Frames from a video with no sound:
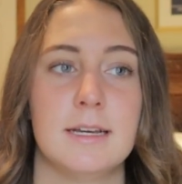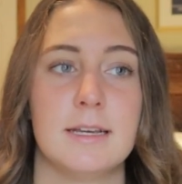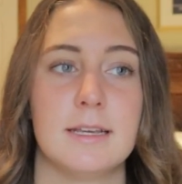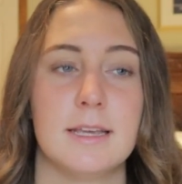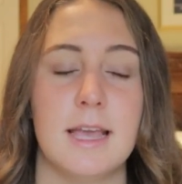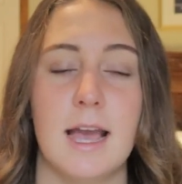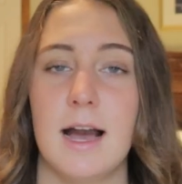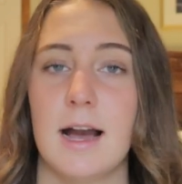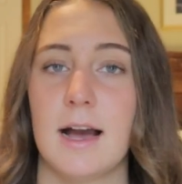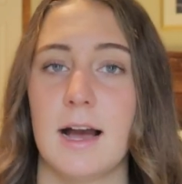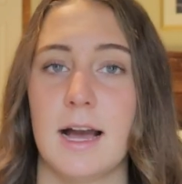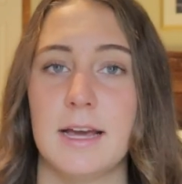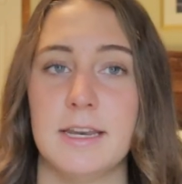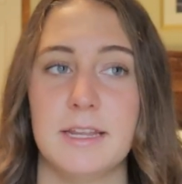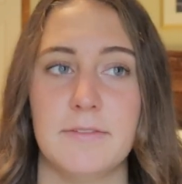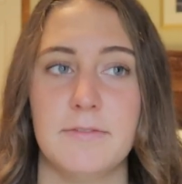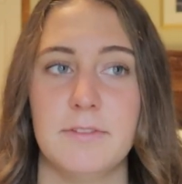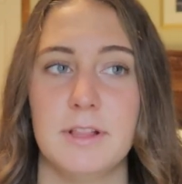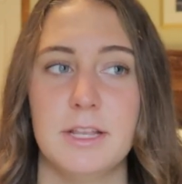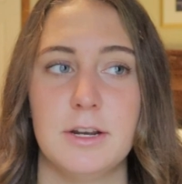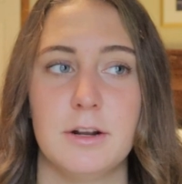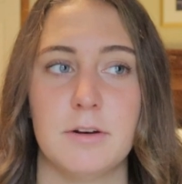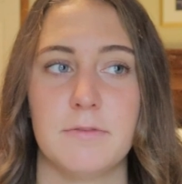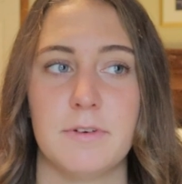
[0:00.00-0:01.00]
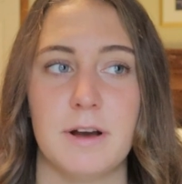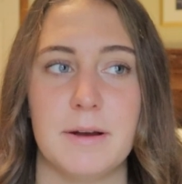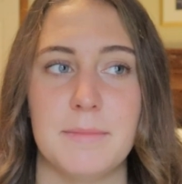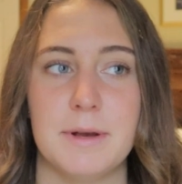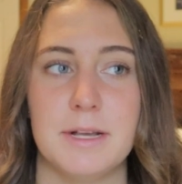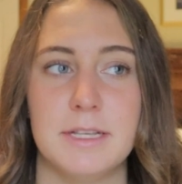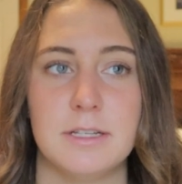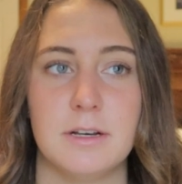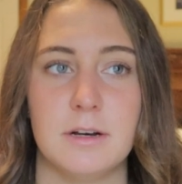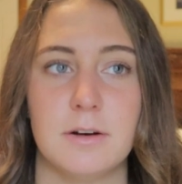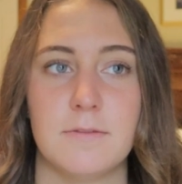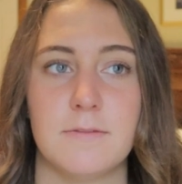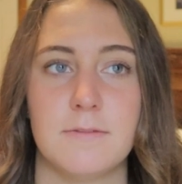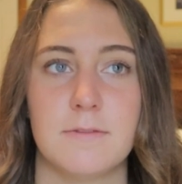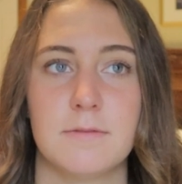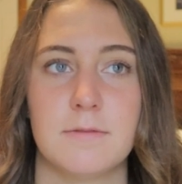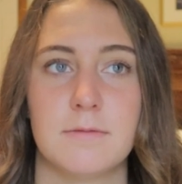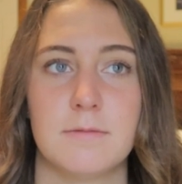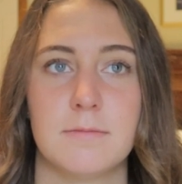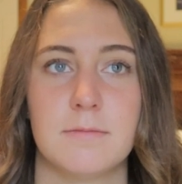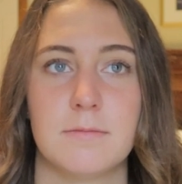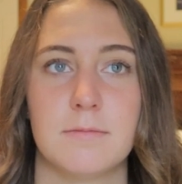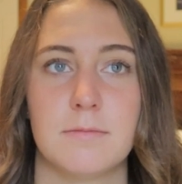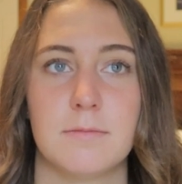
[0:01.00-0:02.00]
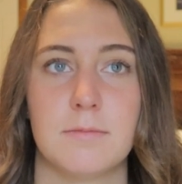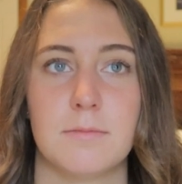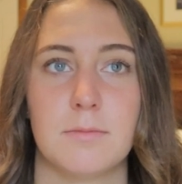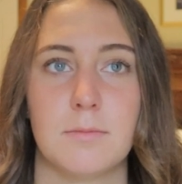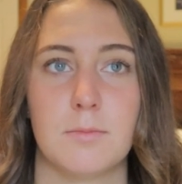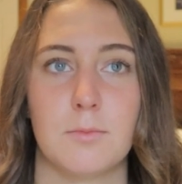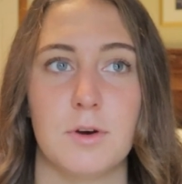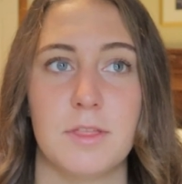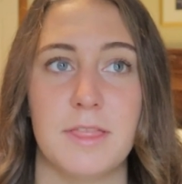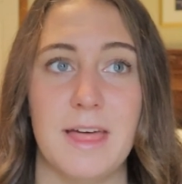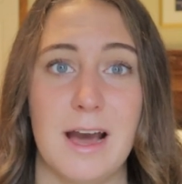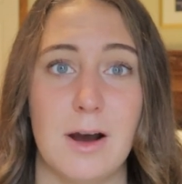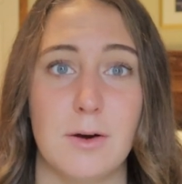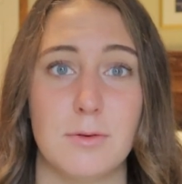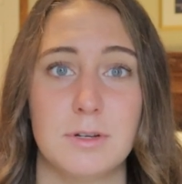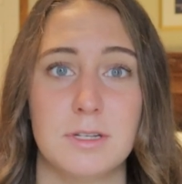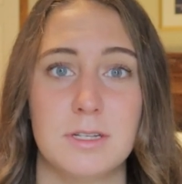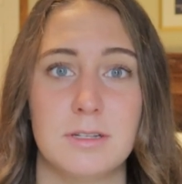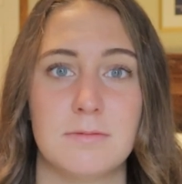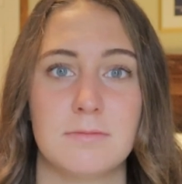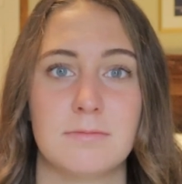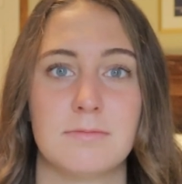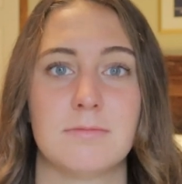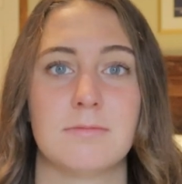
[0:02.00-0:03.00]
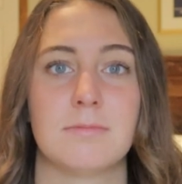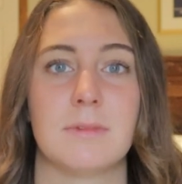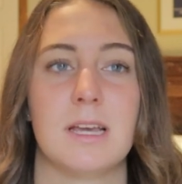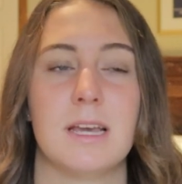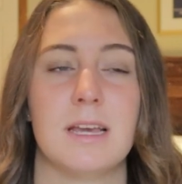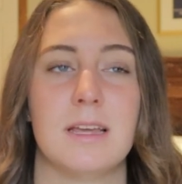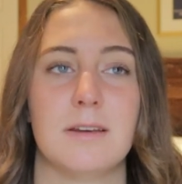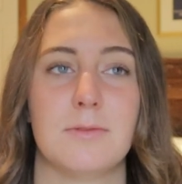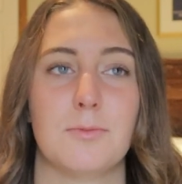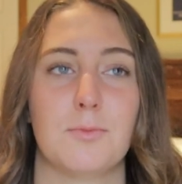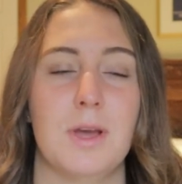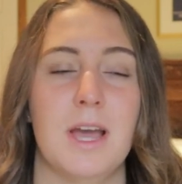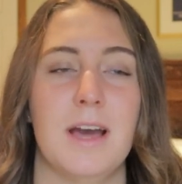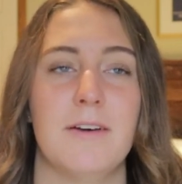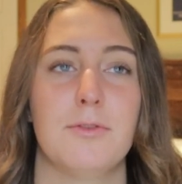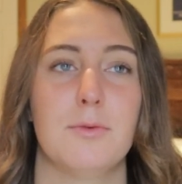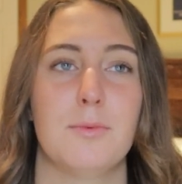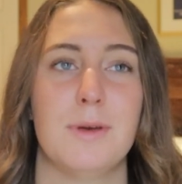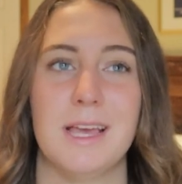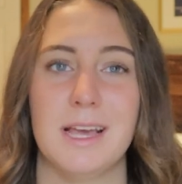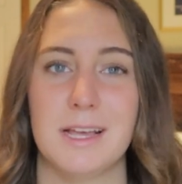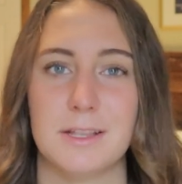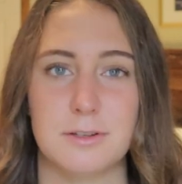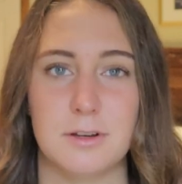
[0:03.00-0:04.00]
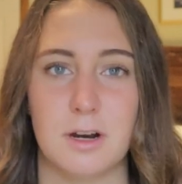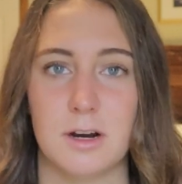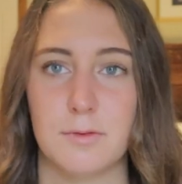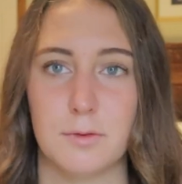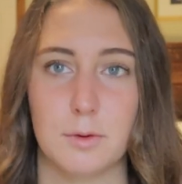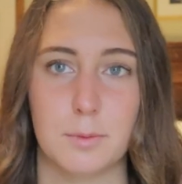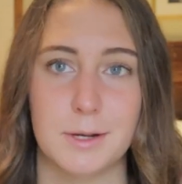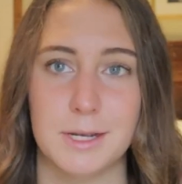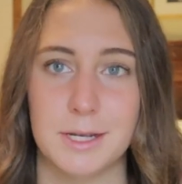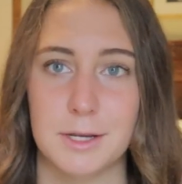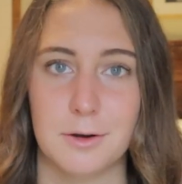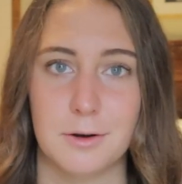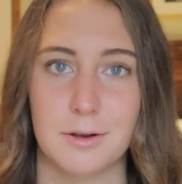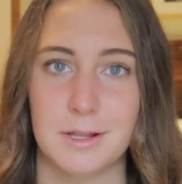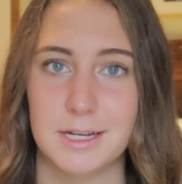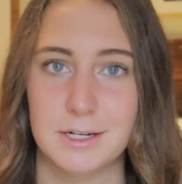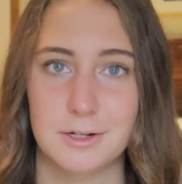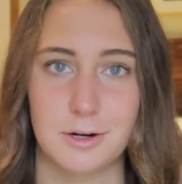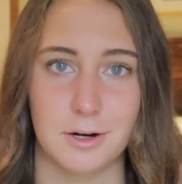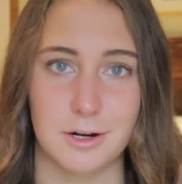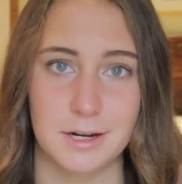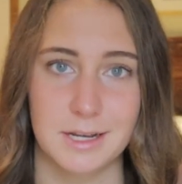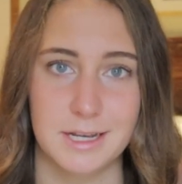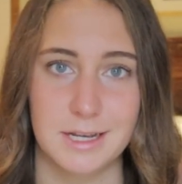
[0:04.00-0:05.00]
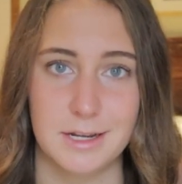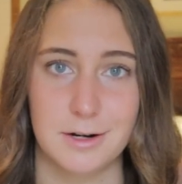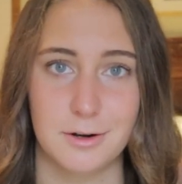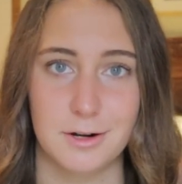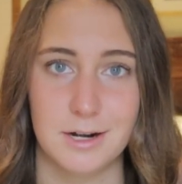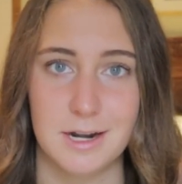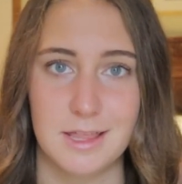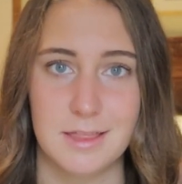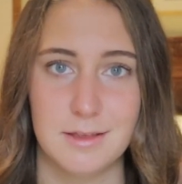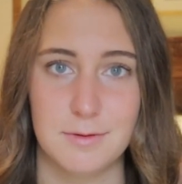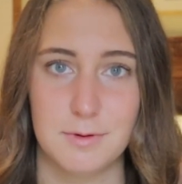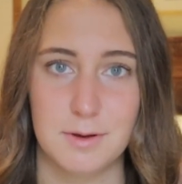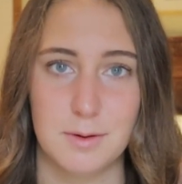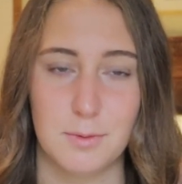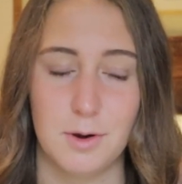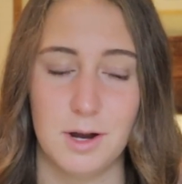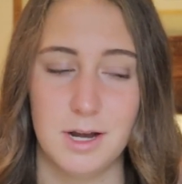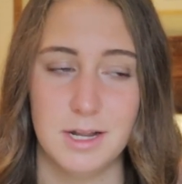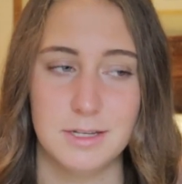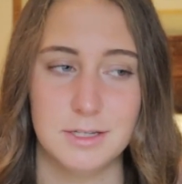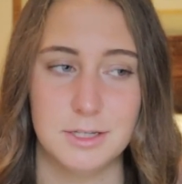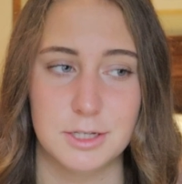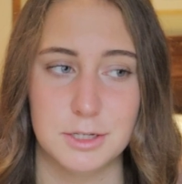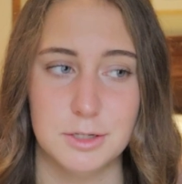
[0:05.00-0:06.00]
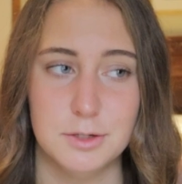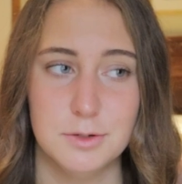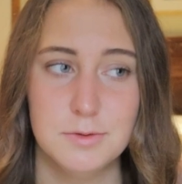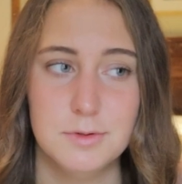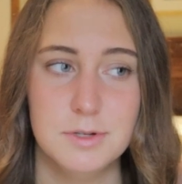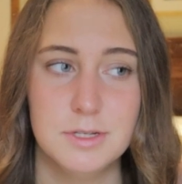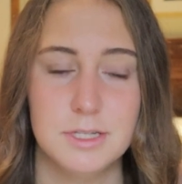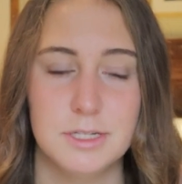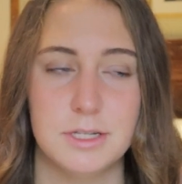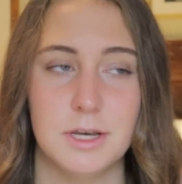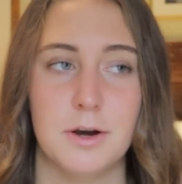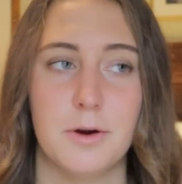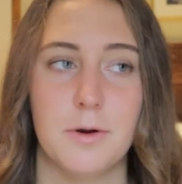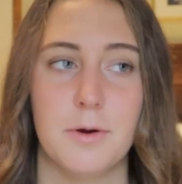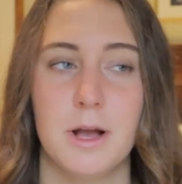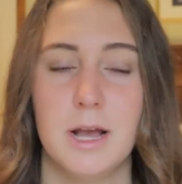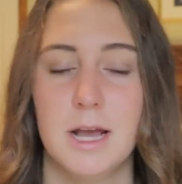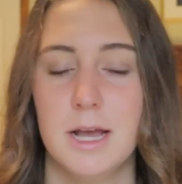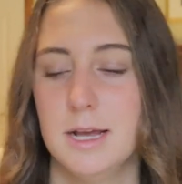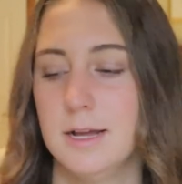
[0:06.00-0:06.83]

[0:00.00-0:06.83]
yeah, I definitely don't find myself without. And we have the weekends off where we can go to like Target or anything we want to, so